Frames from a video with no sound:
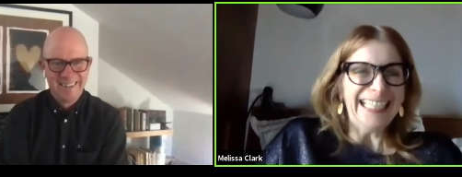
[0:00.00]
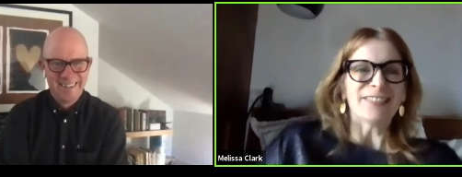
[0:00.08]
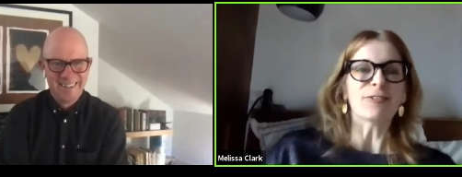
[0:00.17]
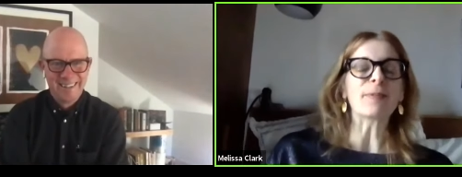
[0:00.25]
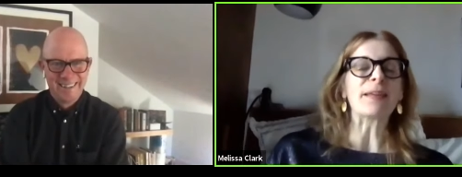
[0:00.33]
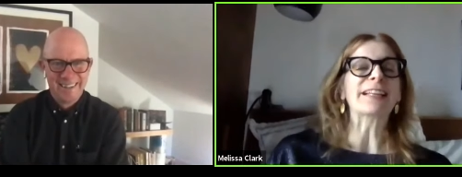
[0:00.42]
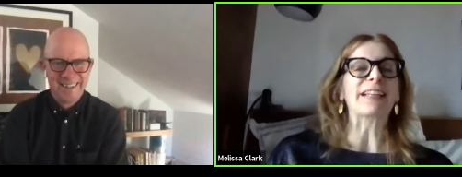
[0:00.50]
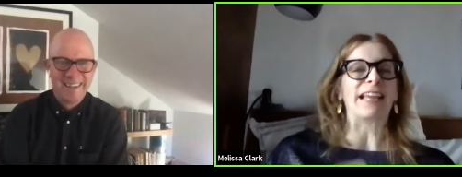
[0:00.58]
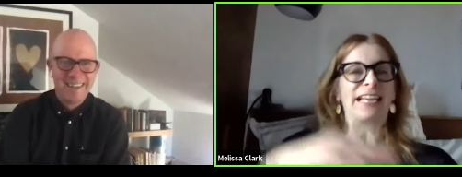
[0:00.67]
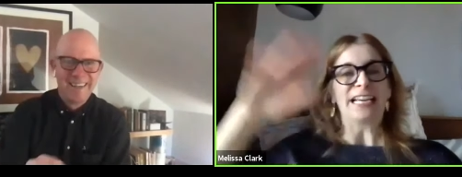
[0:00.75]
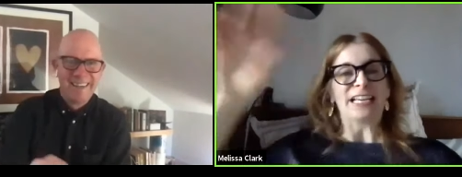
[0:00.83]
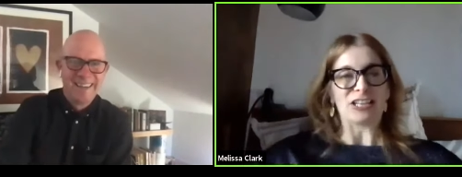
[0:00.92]
Speaker 1: for being
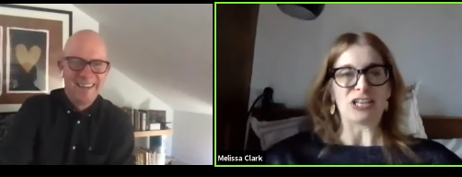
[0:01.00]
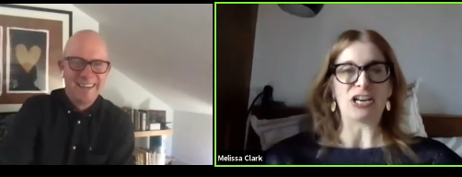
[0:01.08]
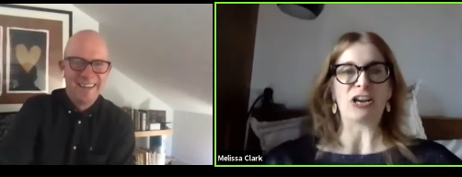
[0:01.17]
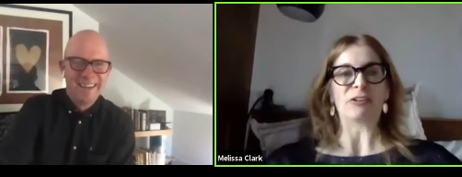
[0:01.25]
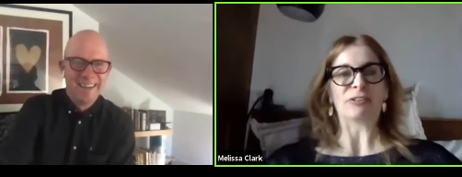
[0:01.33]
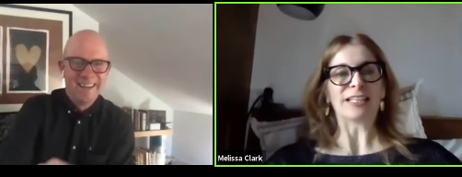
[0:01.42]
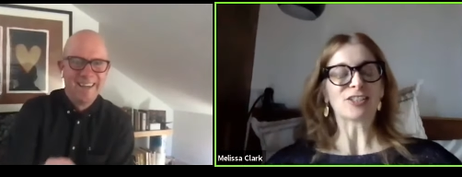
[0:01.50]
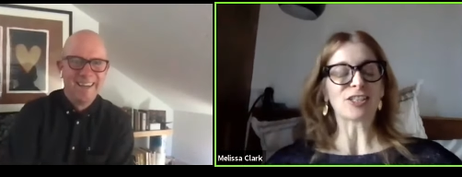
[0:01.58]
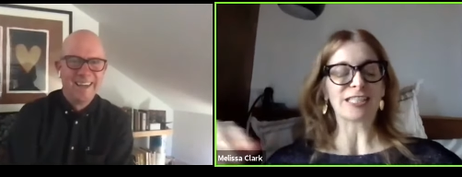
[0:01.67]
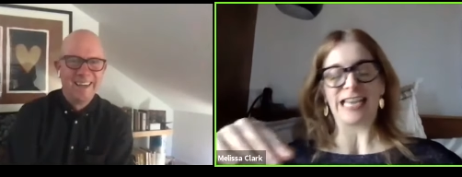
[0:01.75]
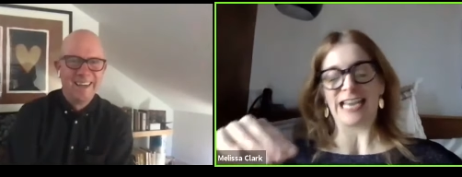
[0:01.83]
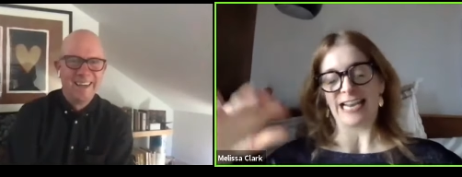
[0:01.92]
like, you know, let's
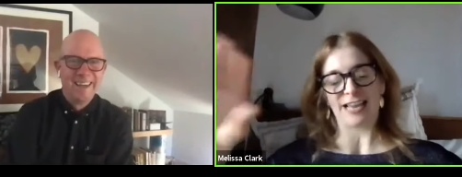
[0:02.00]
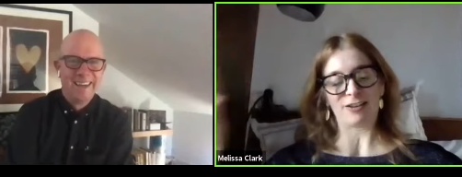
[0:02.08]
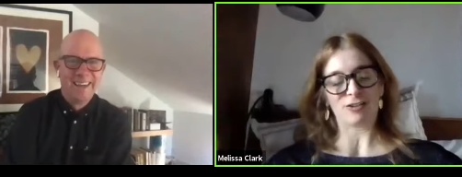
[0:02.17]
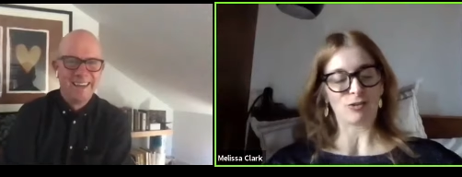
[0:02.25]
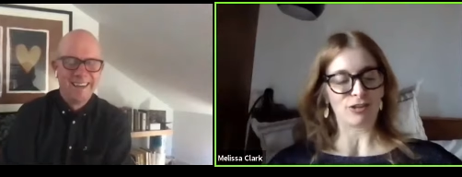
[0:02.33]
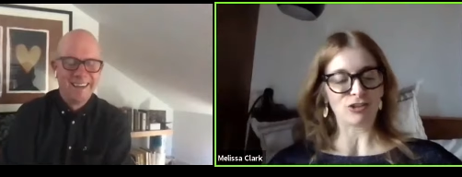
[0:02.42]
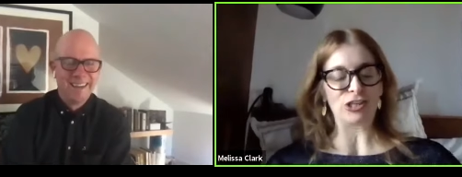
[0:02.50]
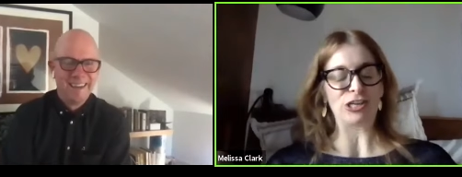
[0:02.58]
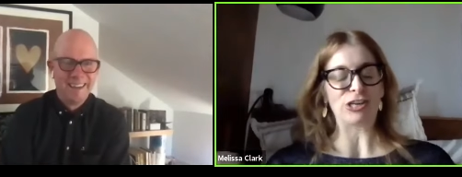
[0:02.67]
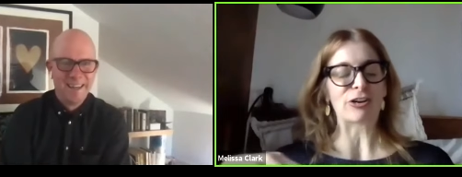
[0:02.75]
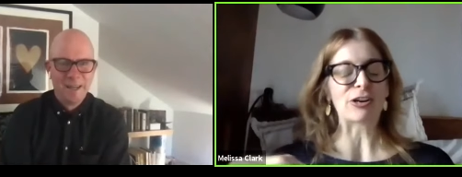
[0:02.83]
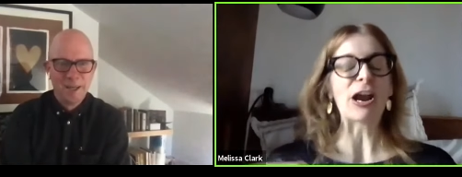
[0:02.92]
just get out of tradition
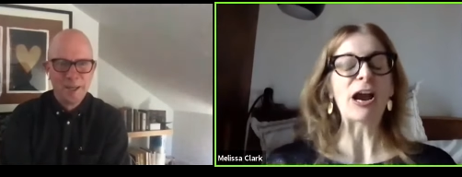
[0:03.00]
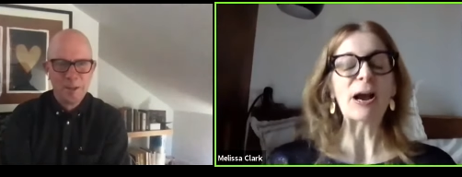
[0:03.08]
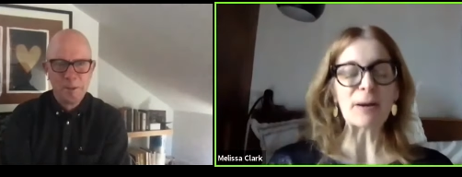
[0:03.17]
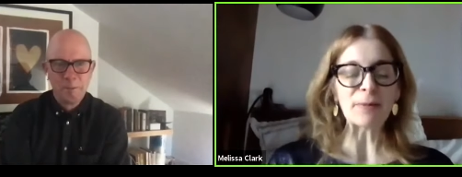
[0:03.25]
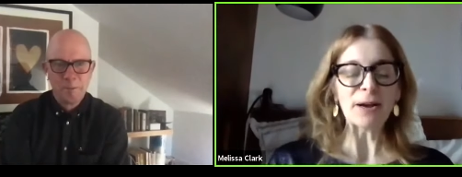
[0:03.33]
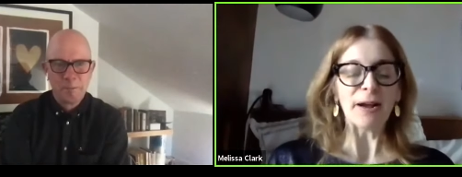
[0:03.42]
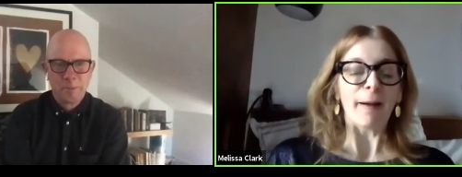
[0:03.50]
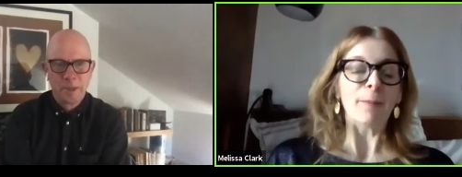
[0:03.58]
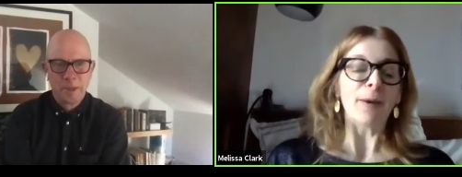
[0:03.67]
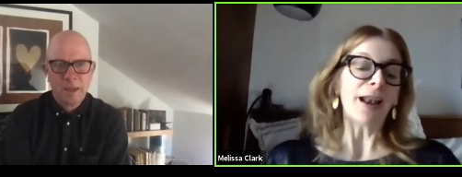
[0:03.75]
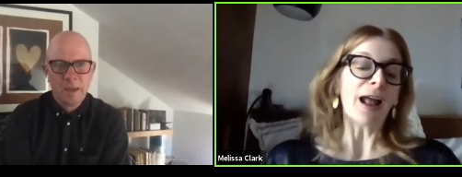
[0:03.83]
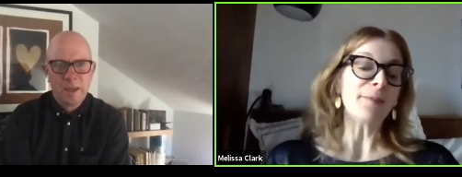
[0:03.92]
here. Um,
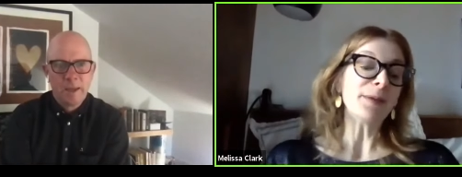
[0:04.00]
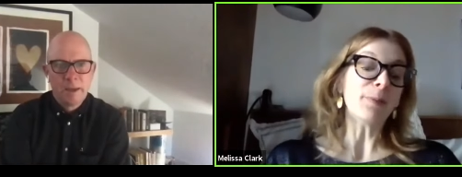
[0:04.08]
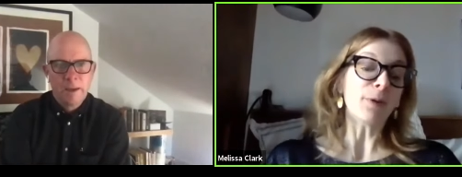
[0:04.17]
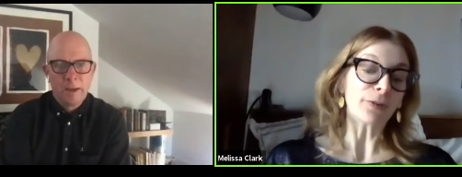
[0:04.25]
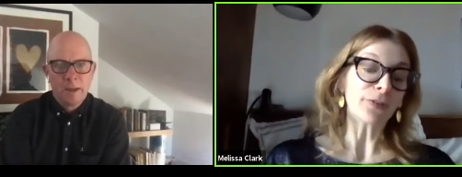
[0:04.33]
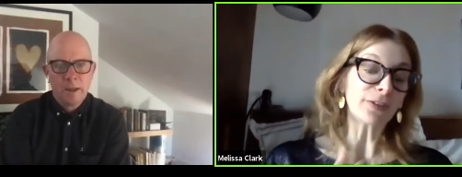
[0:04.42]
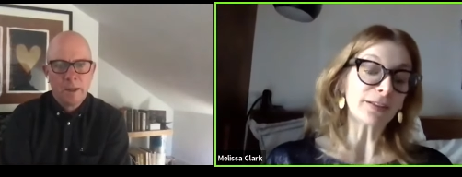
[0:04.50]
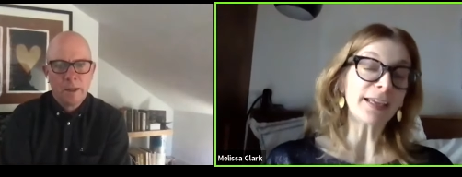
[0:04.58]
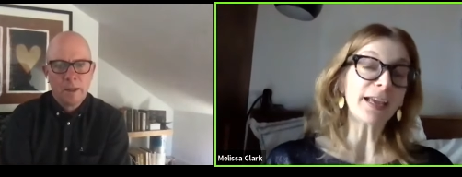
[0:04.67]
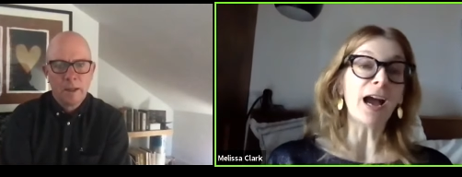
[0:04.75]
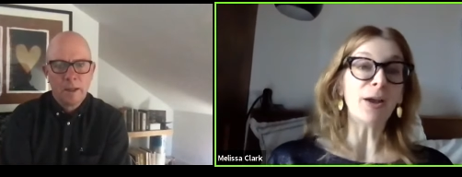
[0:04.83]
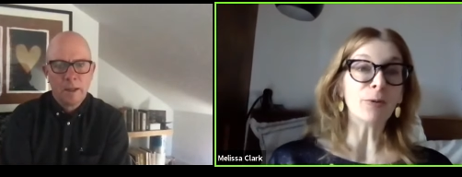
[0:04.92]
but I mean, personally,
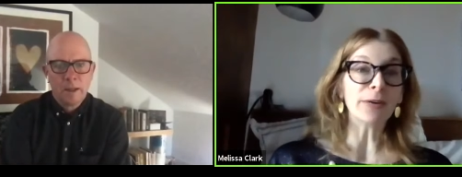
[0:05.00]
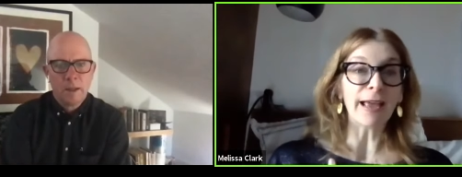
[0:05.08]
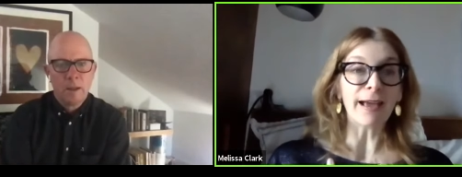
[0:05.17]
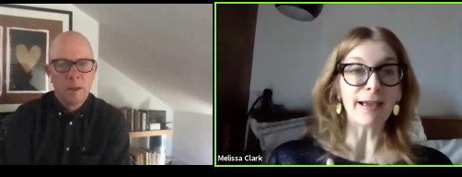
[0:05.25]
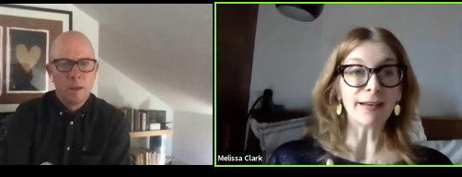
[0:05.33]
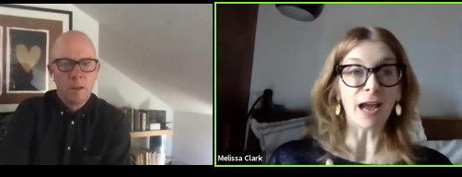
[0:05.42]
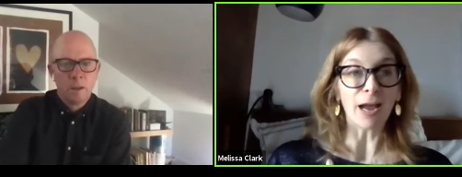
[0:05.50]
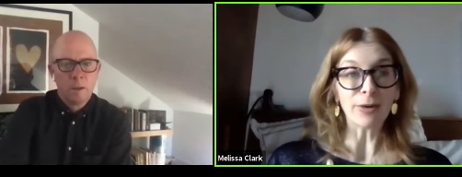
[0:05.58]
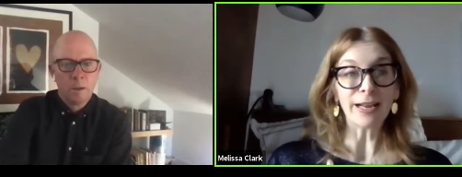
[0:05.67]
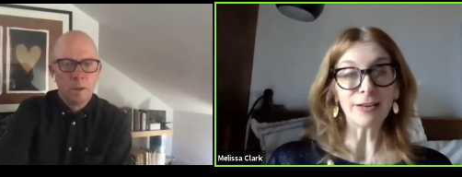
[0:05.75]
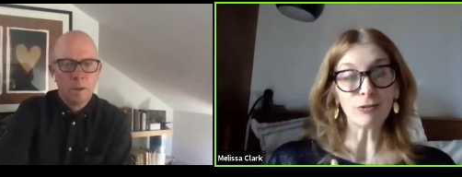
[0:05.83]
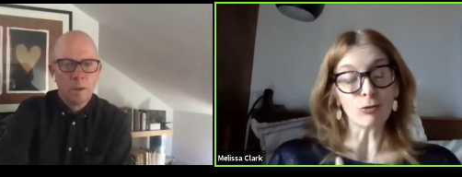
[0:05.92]
I would add, I would
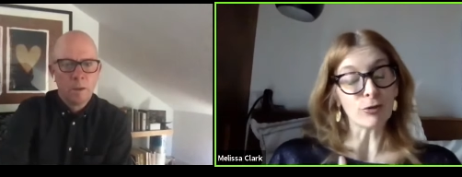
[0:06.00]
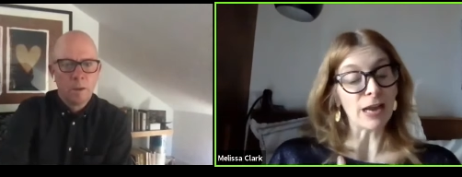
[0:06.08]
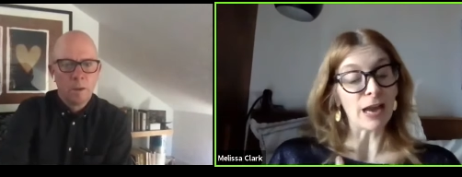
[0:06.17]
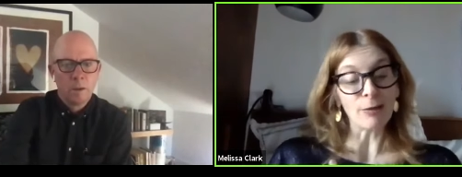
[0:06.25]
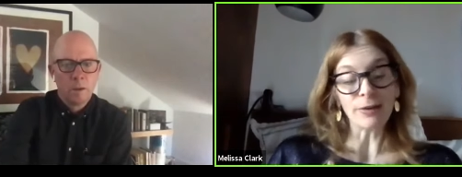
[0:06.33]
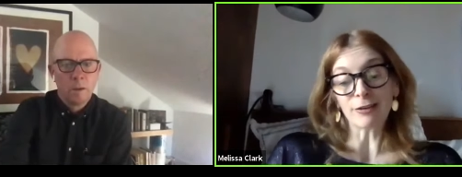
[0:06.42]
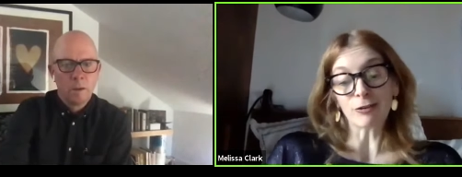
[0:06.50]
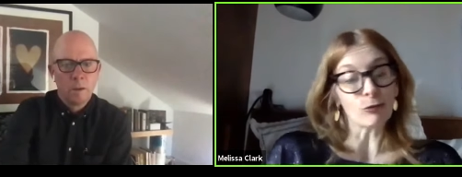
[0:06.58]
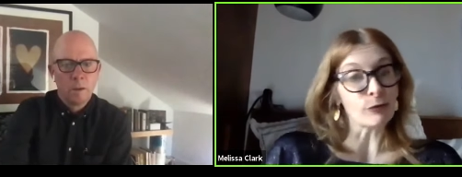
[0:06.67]
add green, I would add